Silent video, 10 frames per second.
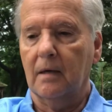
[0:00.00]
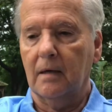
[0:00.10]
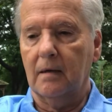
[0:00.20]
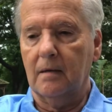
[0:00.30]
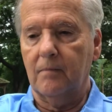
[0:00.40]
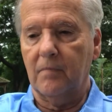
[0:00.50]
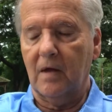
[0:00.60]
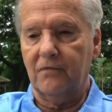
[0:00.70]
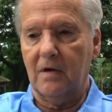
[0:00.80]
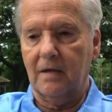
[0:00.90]
I
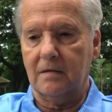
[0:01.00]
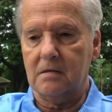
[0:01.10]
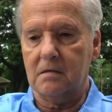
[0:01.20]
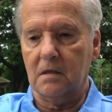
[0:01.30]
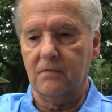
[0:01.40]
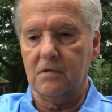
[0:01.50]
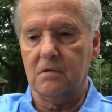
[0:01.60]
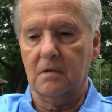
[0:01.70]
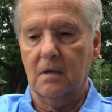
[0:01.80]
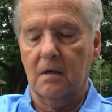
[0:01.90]
feel like this service
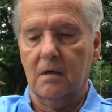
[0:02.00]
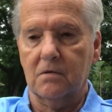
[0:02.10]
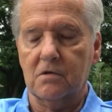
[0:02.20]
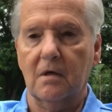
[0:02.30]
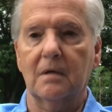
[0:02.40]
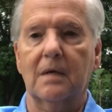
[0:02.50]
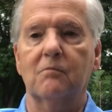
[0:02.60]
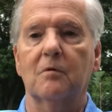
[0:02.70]
on Sunday will